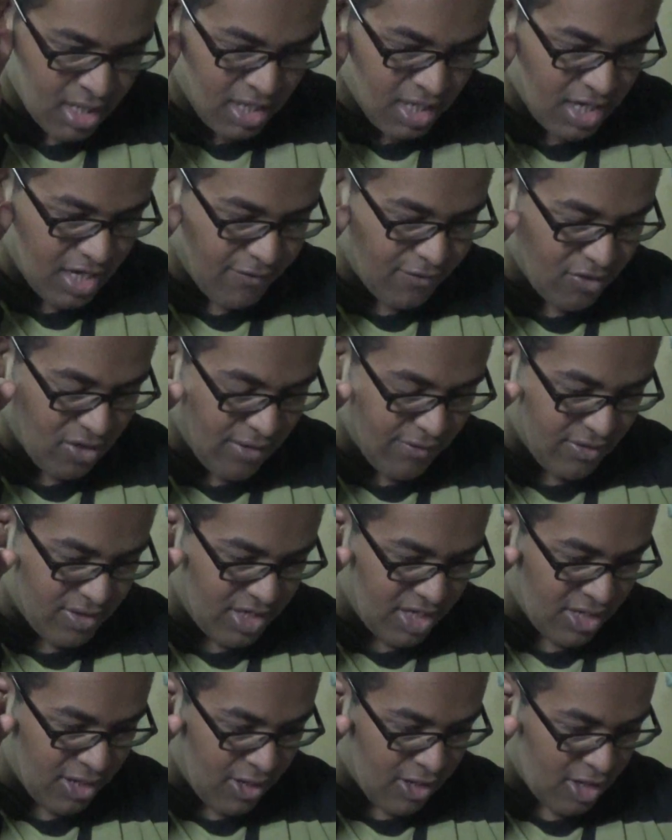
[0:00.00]
if you ever
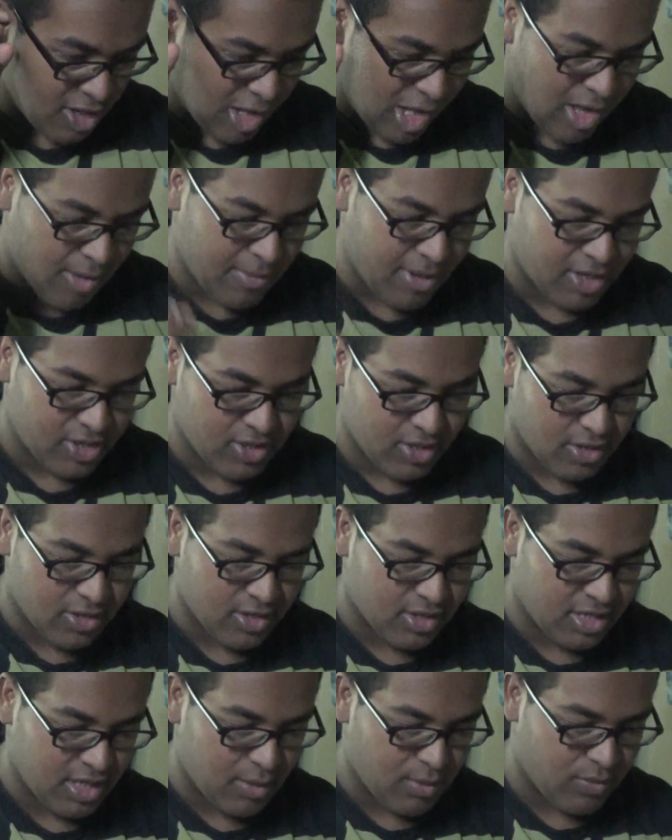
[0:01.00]
need our help, I'll make sure to
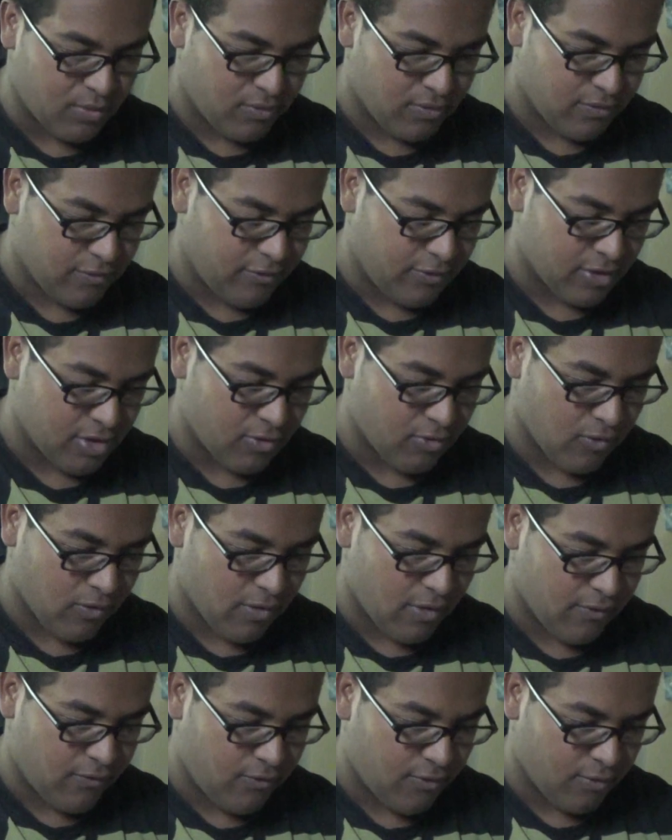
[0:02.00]
come for the
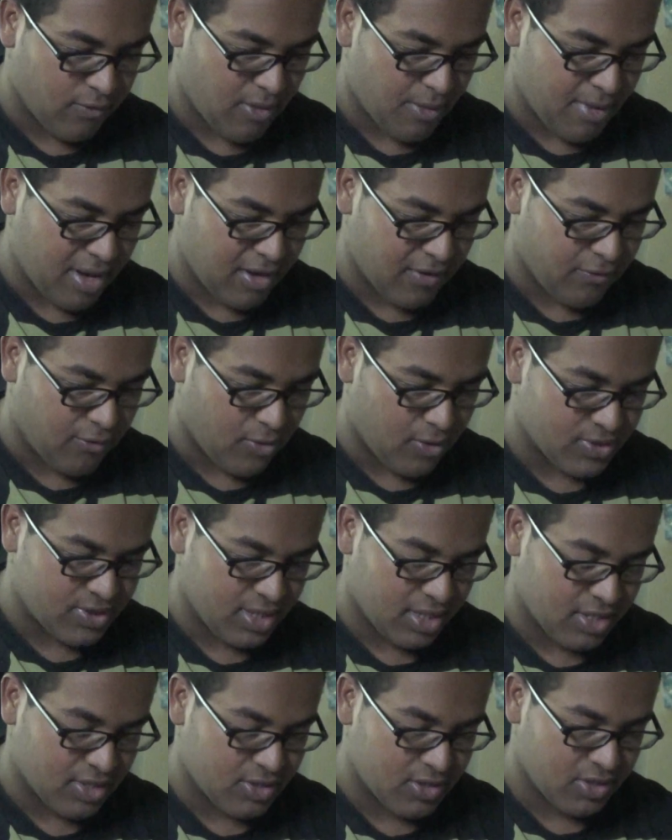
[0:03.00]
remaining 4
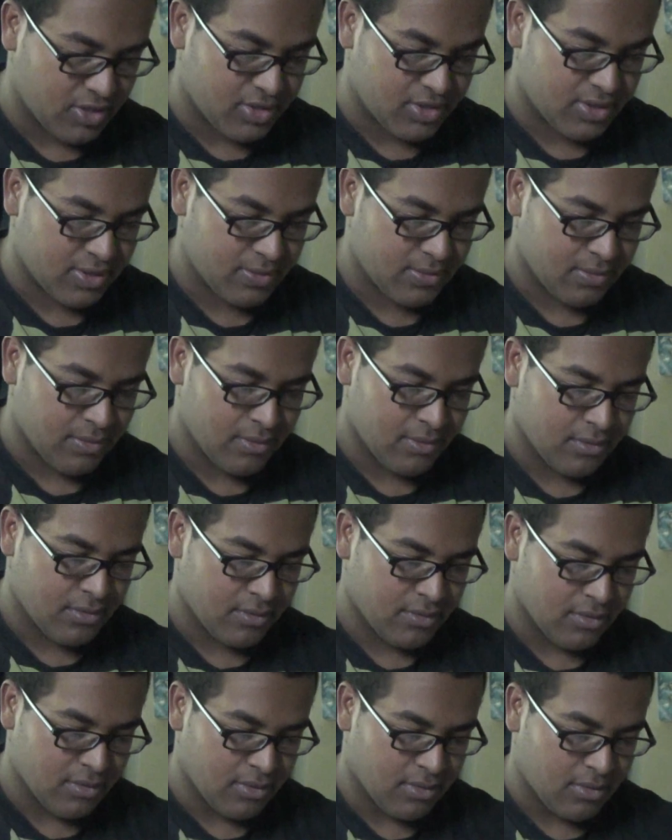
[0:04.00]
signatures.
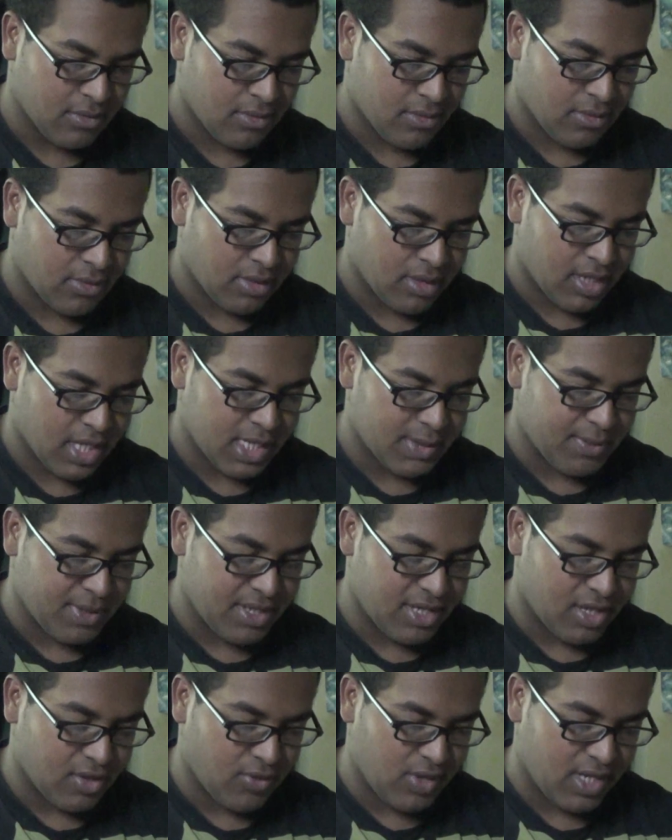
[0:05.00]
It's
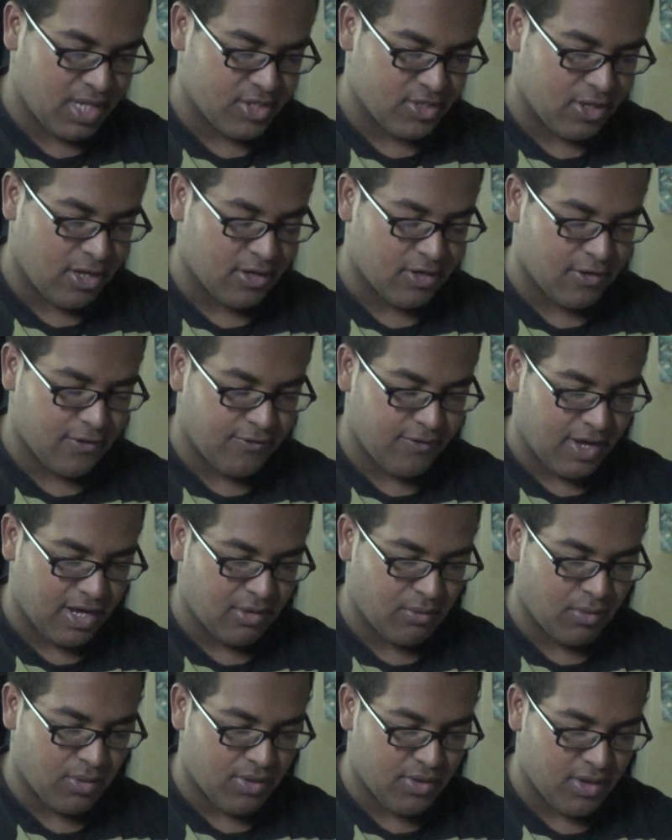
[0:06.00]
been the greatest honor
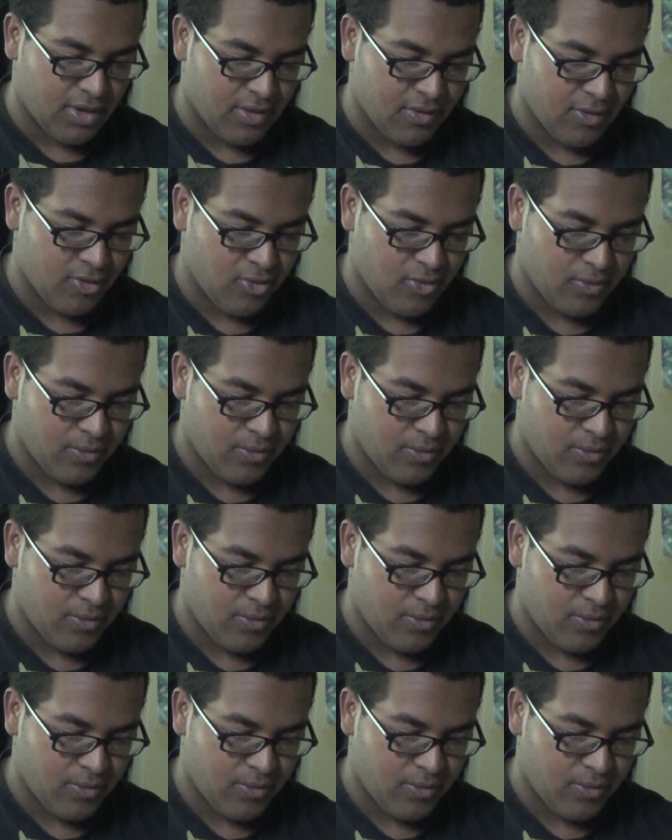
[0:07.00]
fighting with you."